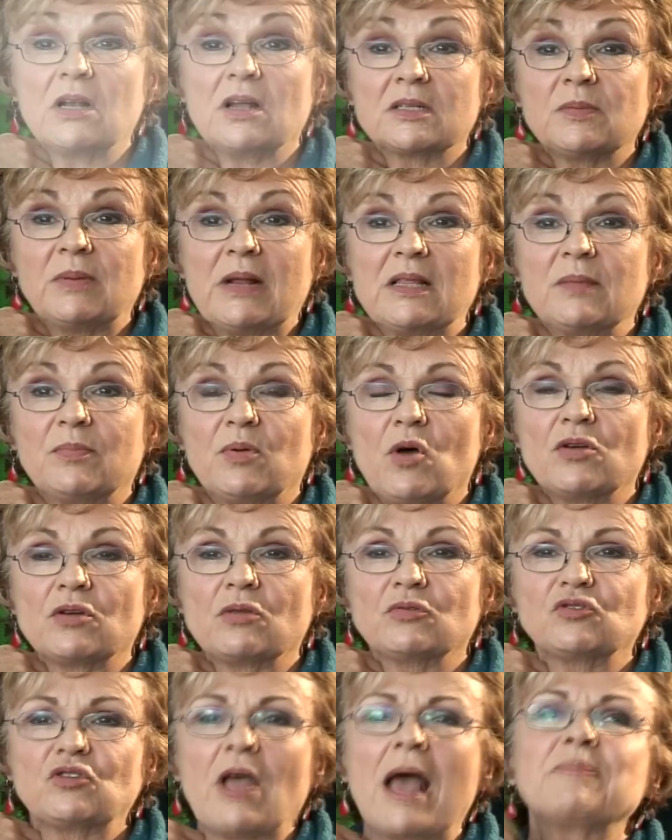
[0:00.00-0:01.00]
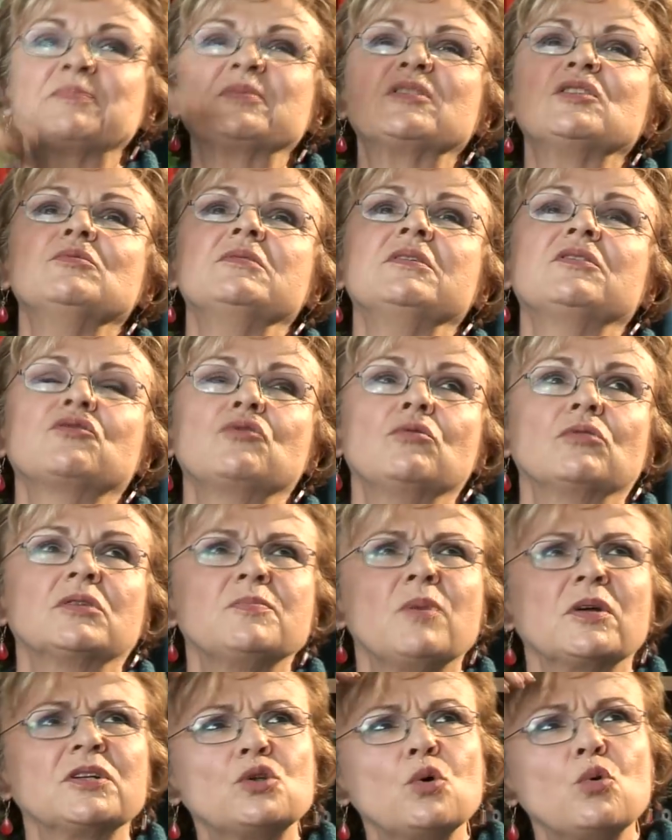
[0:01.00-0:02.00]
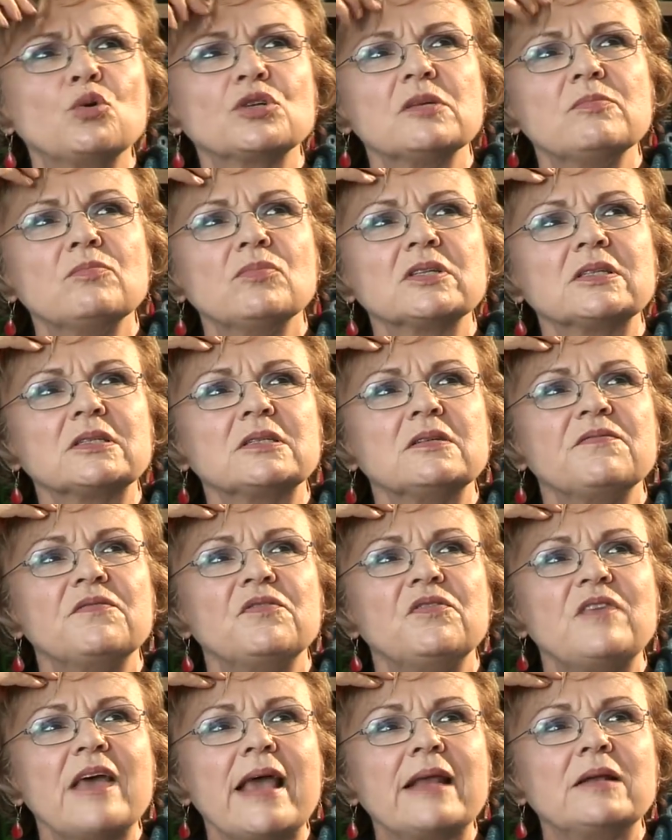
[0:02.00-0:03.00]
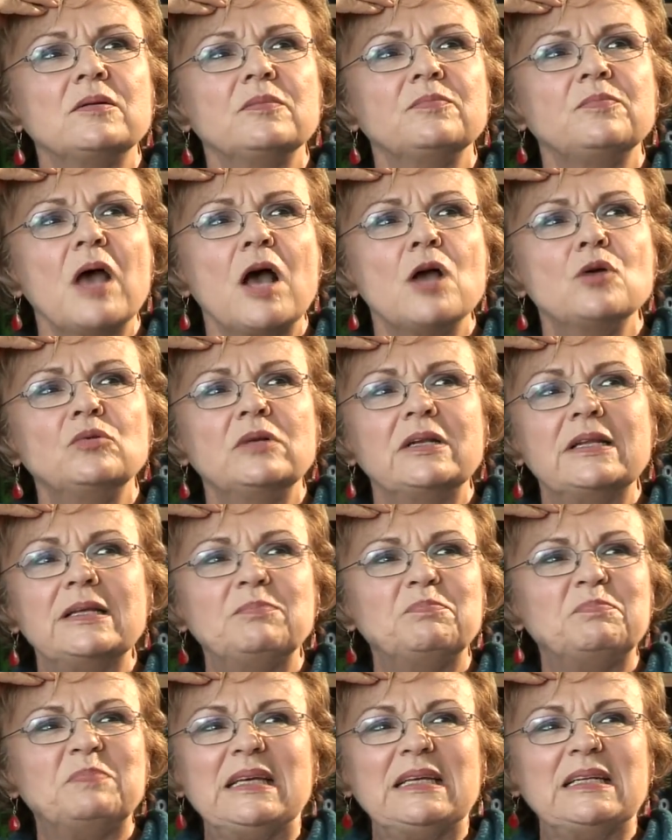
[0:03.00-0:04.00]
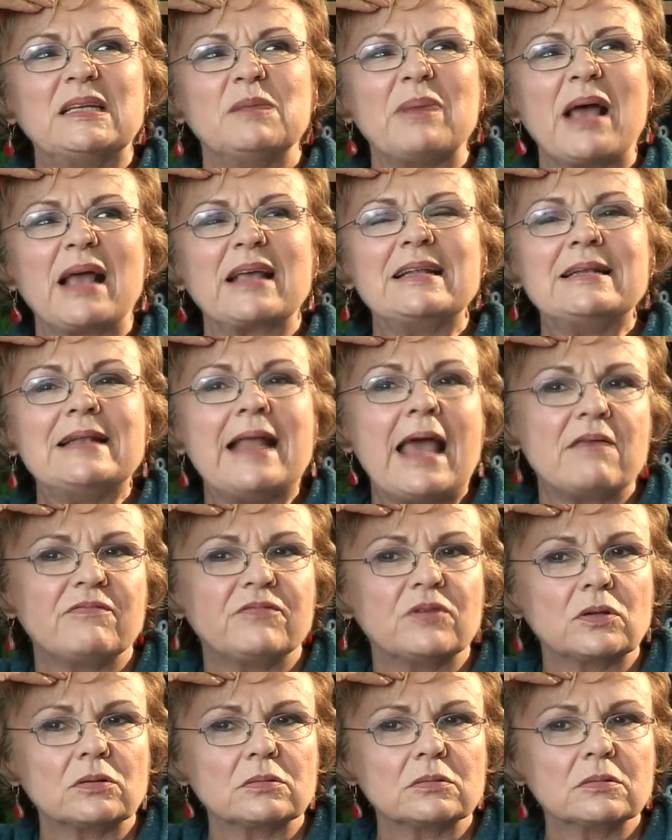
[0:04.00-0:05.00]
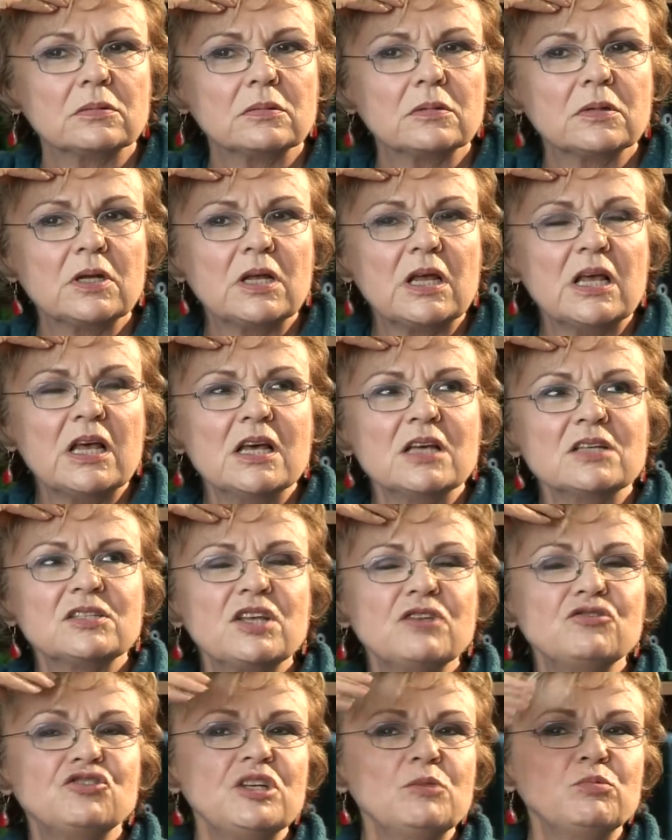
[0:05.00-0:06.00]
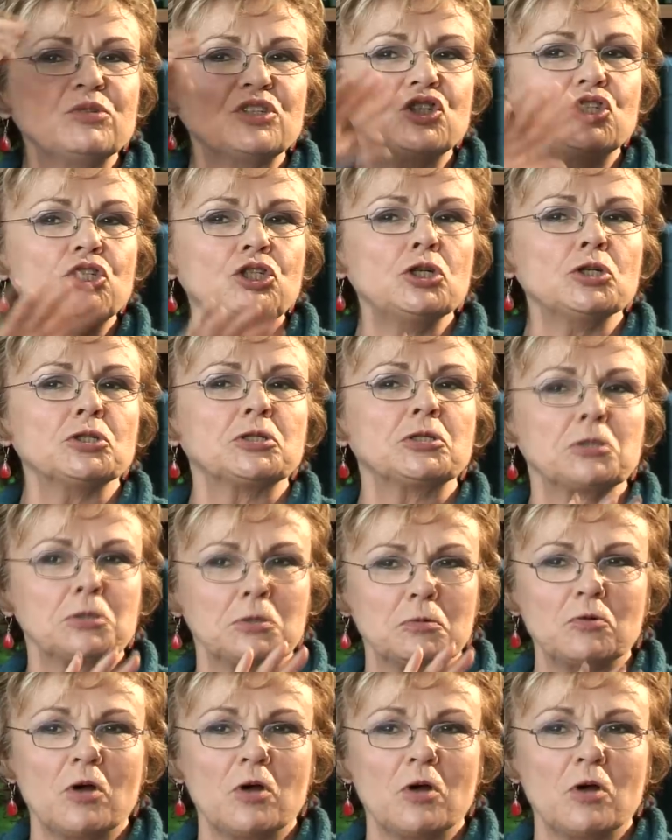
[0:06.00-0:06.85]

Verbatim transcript: like to play the part. I was absolutely thrilled because my daughter must have then only been about 11. So she was just the